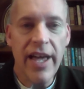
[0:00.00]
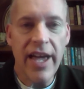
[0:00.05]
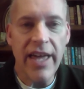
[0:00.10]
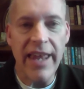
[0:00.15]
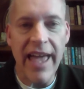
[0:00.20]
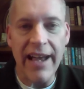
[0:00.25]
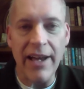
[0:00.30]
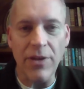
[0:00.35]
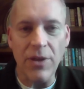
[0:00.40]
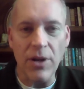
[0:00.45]

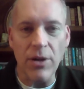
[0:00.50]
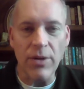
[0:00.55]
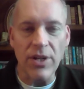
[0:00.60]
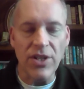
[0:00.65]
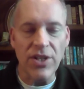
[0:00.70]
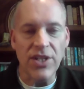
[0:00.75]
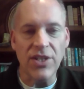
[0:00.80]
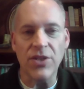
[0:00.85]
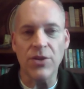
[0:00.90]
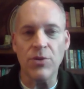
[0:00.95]
and Agatha
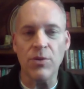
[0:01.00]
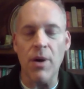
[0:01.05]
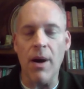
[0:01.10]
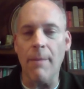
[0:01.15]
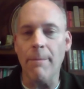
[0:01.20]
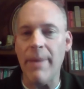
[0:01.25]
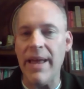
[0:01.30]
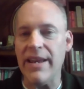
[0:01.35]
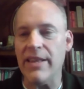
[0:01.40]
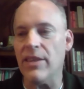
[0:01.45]
Christie's
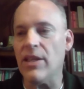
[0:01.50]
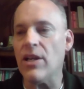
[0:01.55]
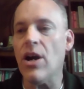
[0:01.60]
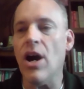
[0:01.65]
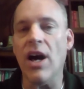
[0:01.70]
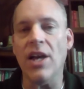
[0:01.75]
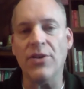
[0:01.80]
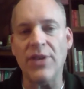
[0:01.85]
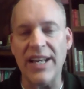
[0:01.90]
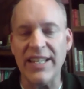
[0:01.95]
painting the
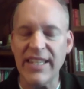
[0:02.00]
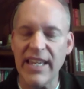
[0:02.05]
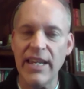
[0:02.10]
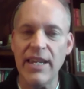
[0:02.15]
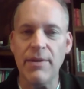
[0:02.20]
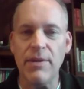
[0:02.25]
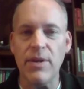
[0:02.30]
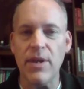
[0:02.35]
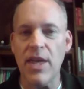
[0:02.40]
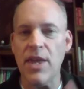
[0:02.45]
contrast
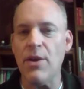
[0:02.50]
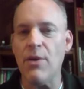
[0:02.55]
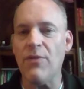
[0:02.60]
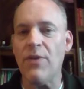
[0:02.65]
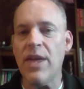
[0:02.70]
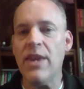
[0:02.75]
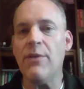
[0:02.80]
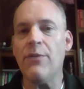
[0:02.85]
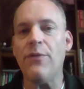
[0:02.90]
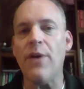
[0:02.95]
in
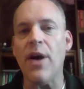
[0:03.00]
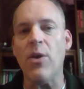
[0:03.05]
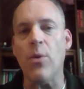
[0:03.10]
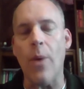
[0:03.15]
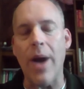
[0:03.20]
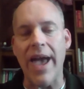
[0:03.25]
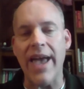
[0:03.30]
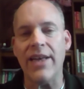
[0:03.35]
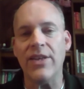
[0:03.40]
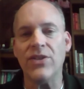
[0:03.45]
a fun
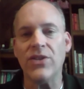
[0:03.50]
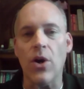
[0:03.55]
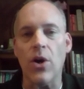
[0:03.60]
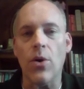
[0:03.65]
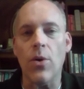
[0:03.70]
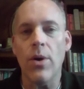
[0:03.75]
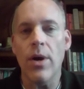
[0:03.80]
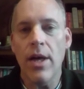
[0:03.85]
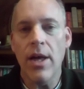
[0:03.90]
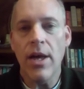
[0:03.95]
way.
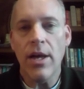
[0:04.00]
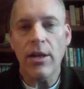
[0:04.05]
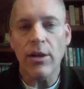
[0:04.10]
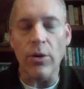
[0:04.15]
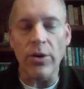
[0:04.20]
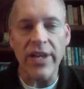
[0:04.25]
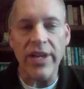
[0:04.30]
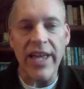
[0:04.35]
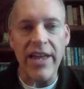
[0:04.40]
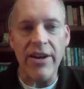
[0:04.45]
So
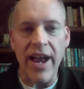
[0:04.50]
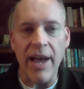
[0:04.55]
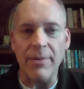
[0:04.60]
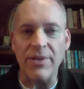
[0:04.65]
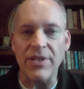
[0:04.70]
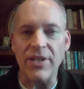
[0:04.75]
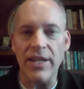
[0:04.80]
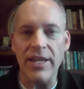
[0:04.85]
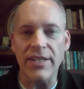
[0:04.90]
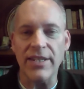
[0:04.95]
Lord Caterham
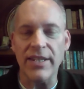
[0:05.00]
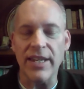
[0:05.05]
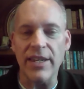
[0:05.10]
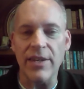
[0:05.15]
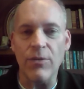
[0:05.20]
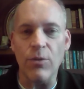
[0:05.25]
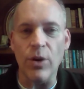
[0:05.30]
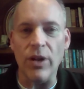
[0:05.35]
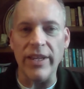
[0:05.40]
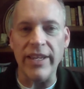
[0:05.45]
is a
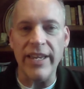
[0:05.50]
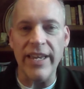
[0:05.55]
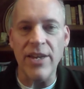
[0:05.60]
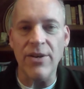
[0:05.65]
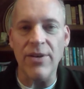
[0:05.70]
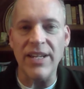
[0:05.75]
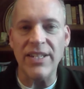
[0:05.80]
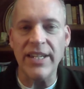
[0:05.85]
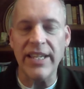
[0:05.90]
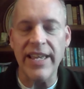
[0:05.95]
really
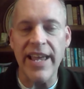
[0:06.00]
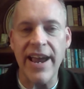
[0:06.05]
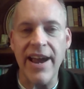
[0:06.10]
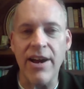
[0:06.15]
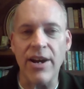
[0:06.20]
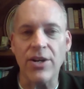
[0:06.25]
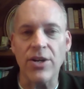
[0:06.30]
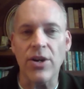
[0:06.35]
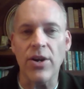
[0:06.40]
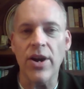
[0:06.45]
interesting
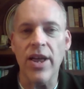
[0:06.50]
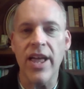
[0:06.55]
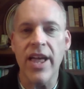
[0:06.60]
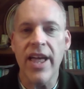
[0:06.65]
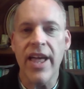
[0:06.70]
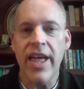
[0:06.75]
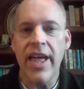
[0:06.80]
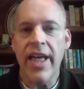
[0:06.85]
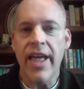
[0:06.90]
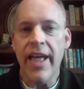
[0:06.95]
character.
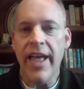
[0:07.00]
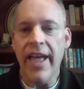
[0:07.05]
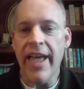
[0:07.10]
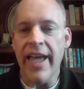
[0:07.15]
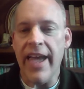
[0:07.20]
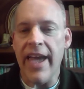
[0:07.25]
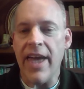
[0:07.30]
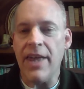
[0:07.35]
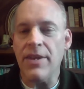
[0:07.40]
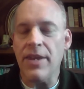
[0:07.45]

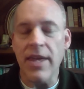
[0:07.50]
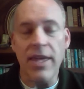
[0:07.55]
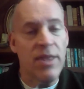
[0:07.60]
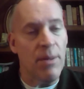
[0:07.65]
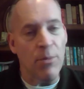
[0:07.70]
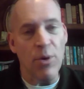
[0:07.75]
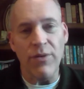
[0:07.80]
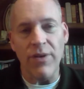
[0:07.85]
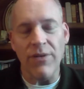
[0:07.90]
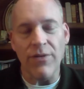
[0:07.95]
And in the
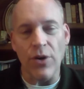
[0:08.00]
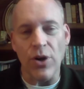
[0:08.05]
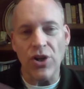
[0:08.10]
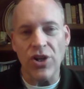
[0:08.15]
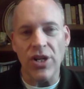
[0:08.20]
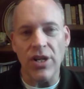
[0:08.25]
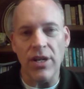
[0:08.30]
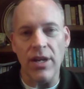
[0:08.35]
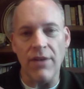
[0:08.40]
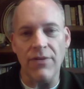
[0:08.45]
movie
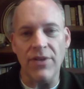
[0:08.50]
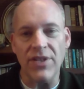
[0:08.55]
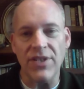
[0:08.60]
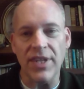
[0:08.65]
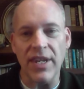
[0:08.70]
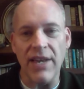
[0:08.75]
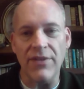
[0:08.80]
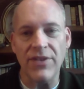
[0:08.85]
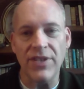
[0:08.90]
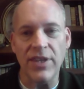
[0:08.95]
version of this
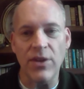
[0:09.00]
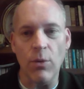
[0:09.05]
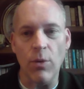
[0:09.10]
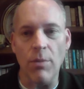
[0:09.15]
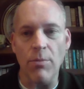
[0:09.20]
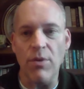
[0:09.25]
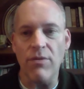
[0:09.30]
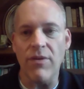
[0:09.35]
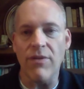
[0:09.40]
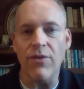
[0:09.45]
that I've seen, the
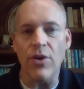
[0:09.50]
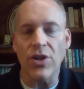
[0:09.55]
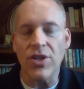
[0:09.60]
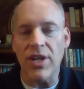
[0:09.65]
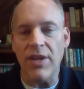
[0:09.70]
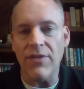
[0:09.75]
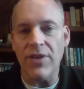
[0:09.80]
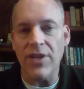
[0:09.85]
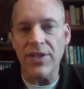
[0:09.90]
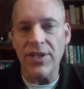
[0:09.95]
one movie
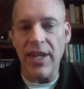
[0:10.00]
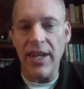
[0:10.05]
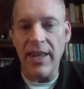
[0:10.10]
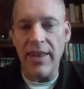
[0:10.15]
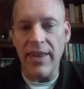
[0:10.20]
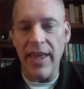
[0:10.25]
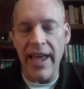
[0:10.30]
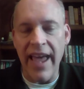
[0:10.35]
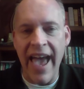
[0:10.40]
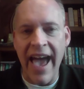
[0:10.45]
version of this
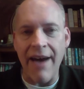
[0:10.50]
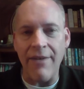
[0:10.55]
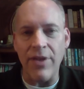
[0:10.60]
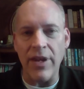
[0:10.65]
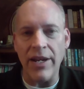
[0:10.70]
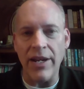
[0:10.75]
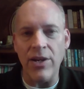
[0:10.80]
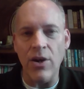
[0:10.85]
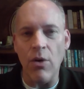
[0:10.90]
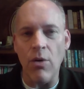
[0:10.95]
that they have
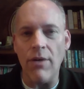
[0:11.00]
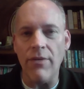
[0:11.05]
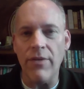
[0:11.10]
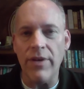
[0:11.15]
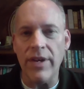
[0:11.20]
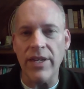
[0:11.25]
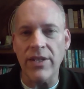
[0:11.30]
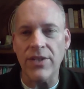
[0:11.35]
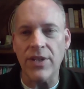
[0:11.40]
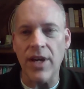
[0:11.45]
that I know of
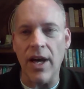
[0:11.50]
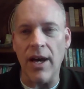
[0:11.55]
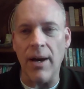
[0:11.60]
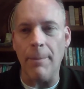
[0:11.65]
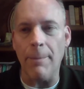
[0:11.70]
is